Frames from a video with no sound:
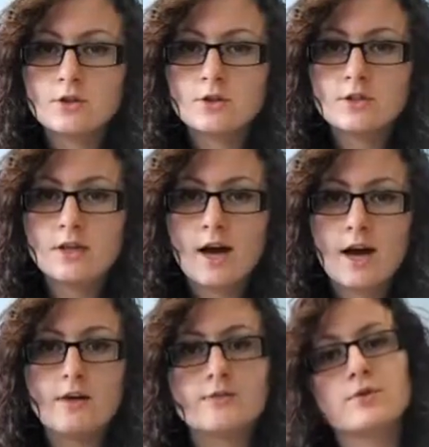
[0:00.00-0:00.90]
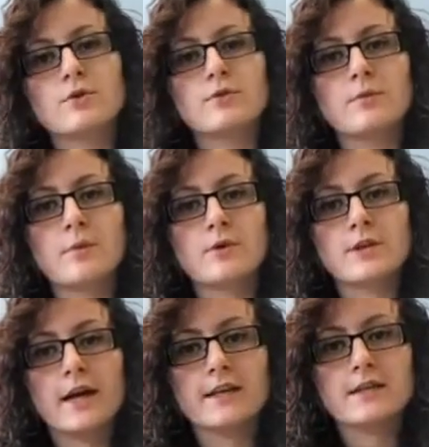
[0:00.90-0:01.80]
good to have sort of a
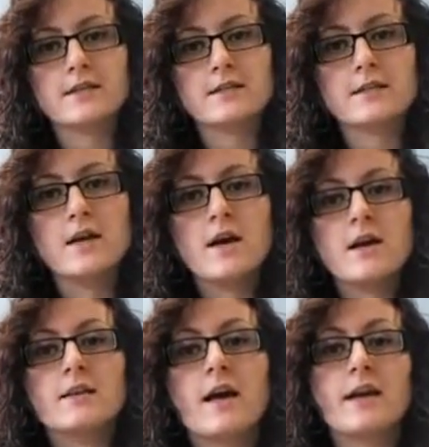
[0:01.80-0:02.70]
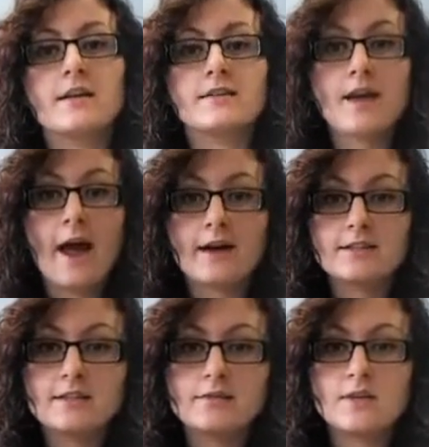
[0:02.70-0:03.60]
protagonist that is
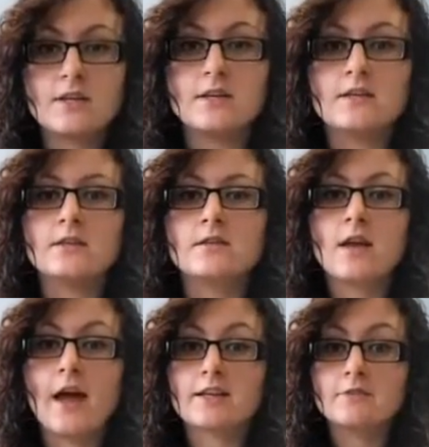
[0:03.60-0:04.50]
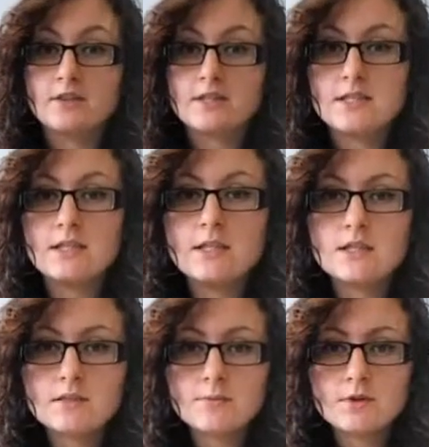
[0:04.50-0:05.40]
active and is actively seeking
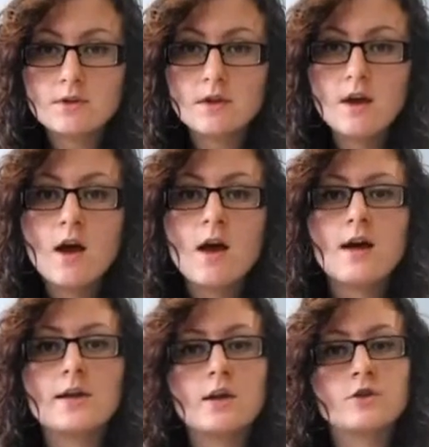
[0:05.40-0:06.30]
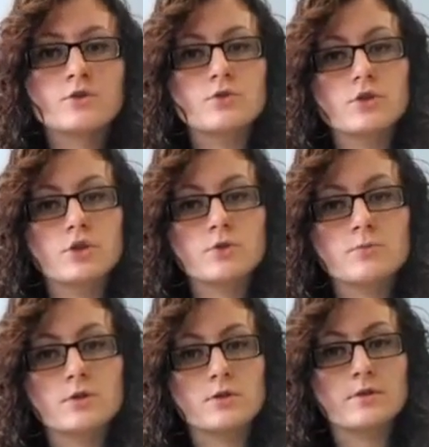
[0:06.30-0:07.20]
something, and also in
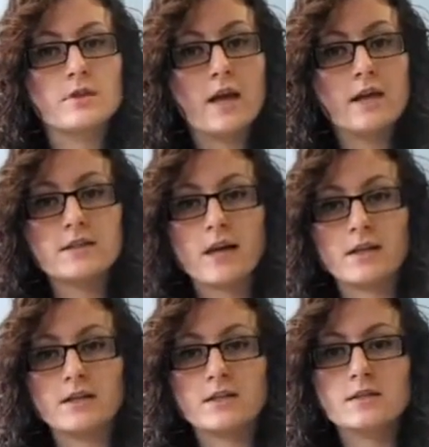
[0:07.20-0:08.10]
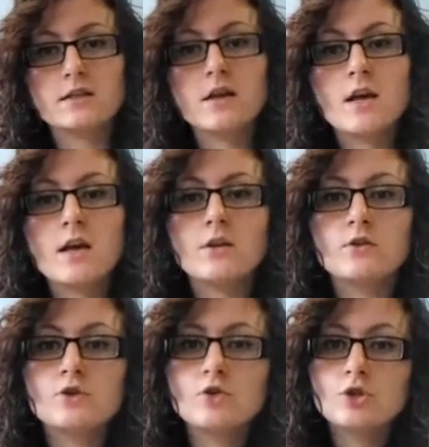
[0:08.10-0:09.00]
terms of the antagonist,
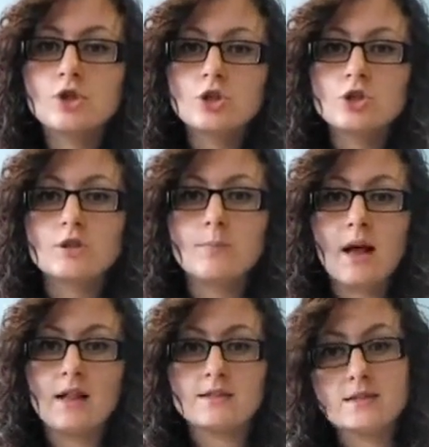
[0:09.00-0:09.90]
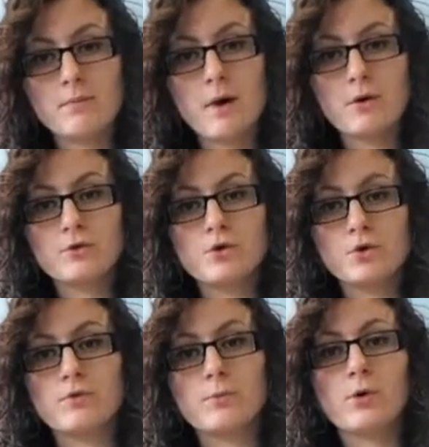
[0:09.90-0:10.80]
it's usually good to balance them out. So
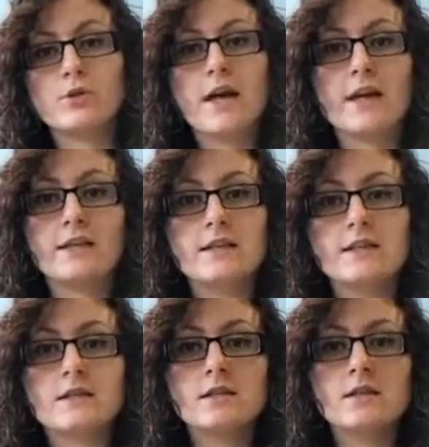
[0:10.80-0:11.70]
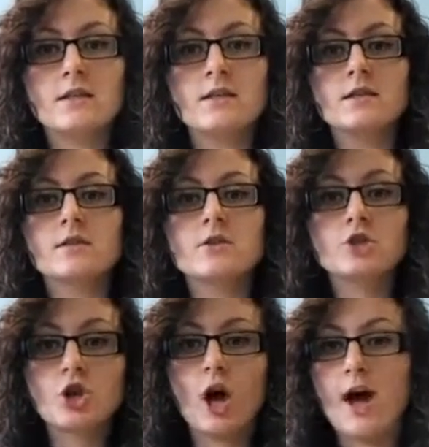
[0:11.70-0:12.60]
if a protagonist is
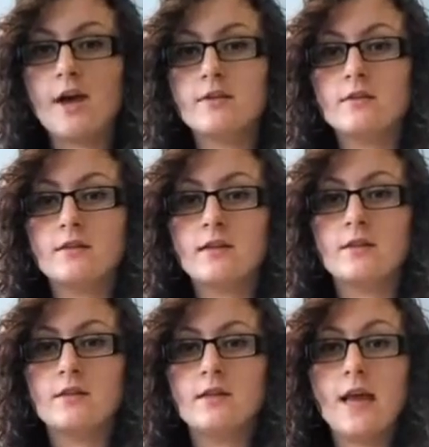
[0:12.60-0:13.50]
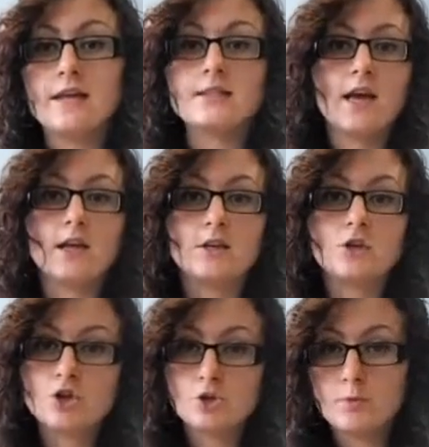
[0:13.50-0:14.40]
shy, then the
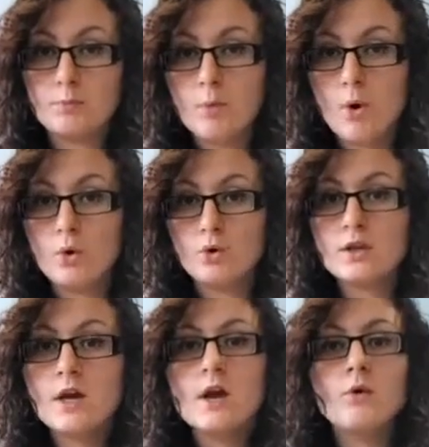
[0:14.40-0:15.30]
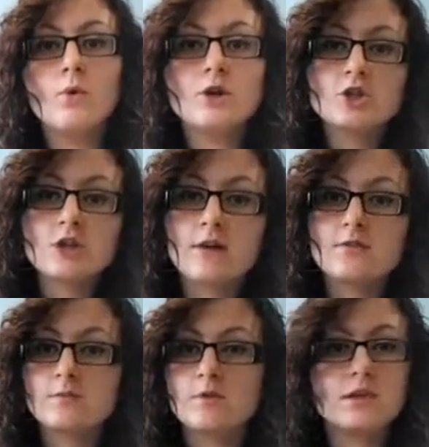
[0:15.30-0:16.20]
antagonist should be bold. One should have
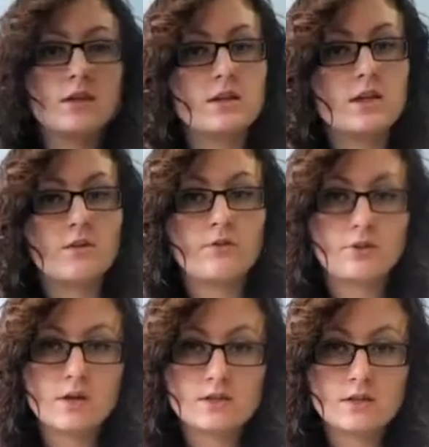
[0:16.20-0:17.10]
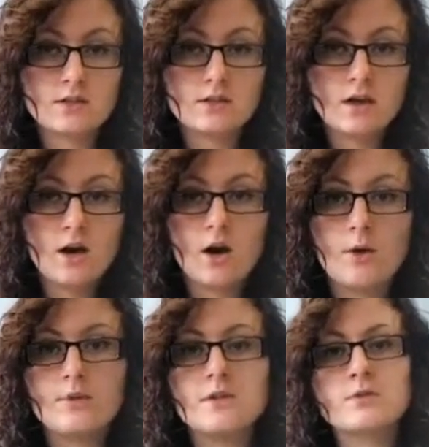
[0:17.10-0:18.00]
something that the other doesn't.
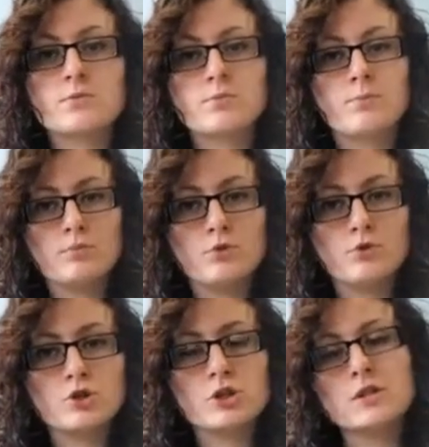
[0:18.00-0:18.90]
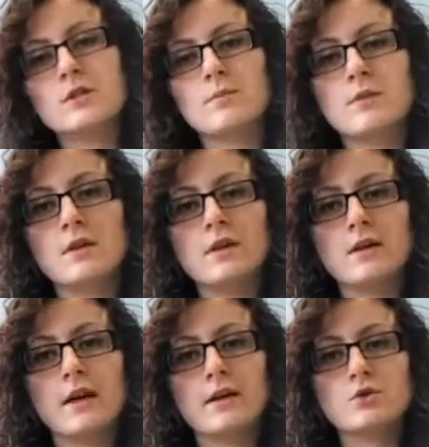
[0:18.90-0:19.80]
It's usually something
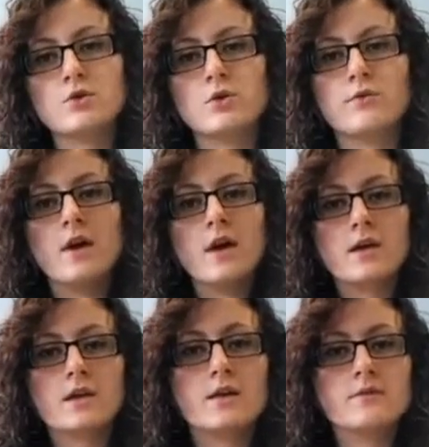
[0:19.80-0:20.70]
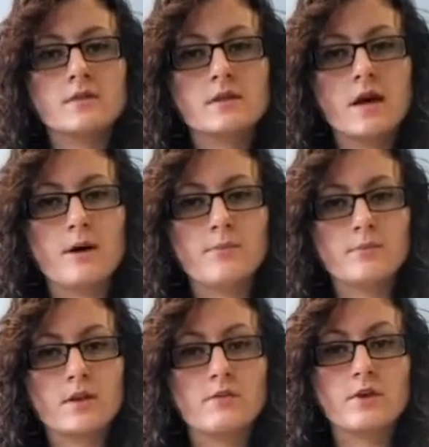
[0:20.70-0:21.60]
that sort of gives them
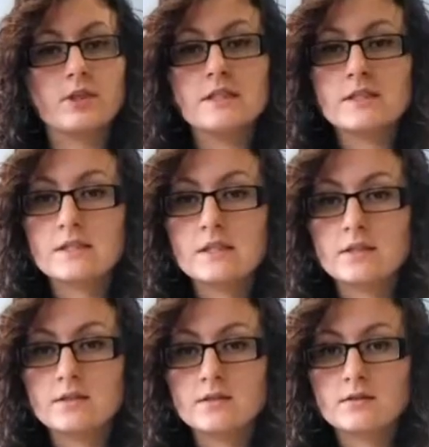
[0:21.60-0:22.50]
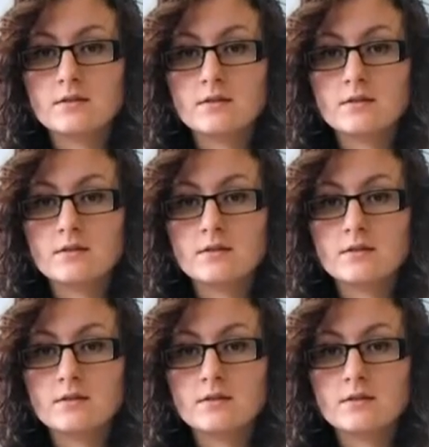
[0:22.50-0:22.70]
a very distinct